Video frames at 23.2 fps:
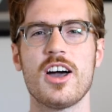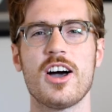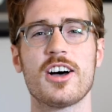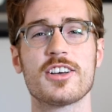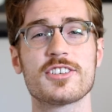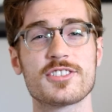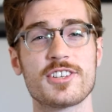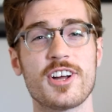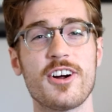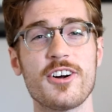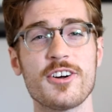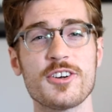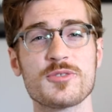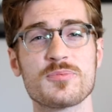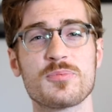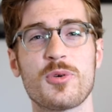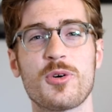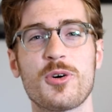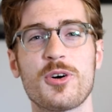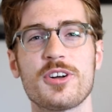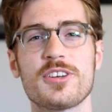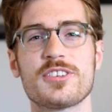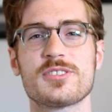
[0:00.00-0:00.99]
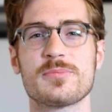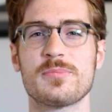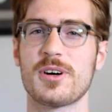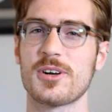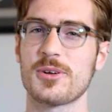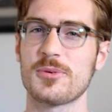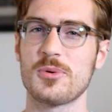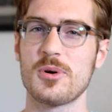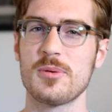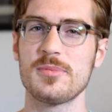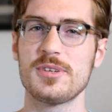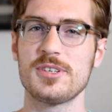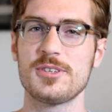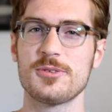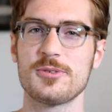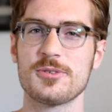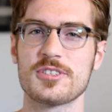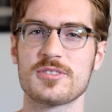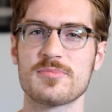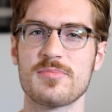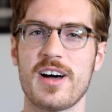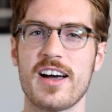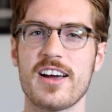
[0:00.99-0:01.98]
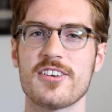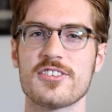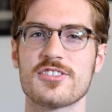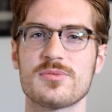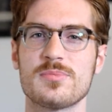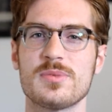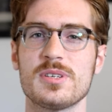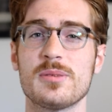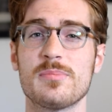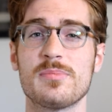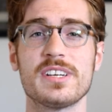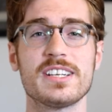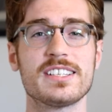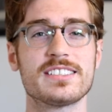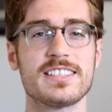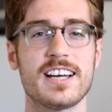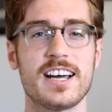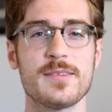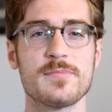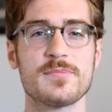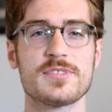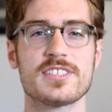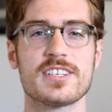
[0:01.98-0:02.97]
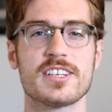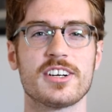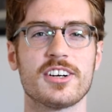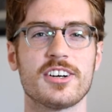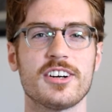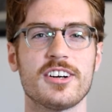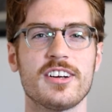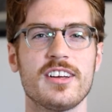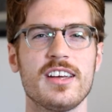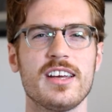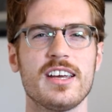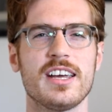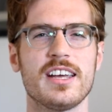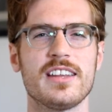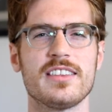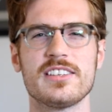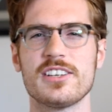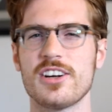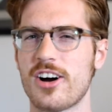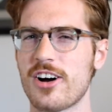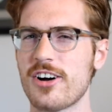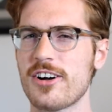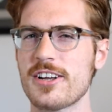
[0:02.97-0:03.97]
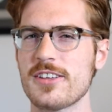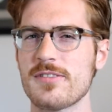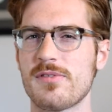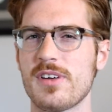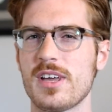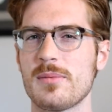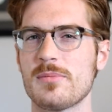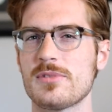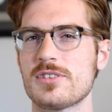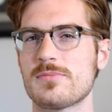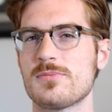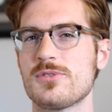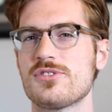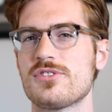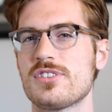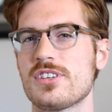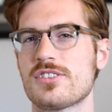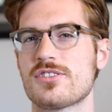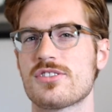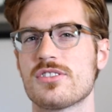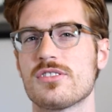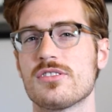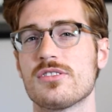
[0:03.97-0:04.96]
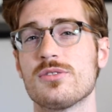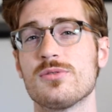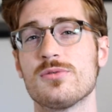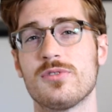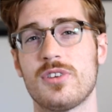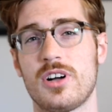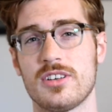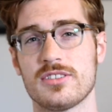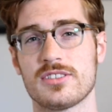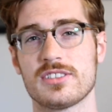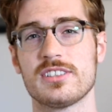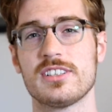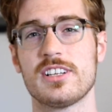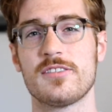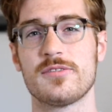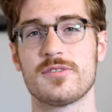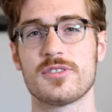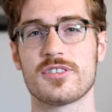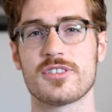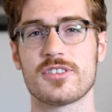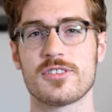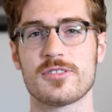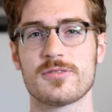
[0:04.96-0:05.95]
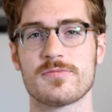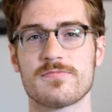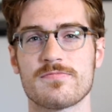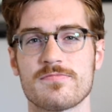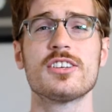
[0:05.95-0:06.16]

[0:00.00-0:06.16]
A Star is Born is about a woman who aspires to be a big-time singer and the already famous musician who falls in love with her.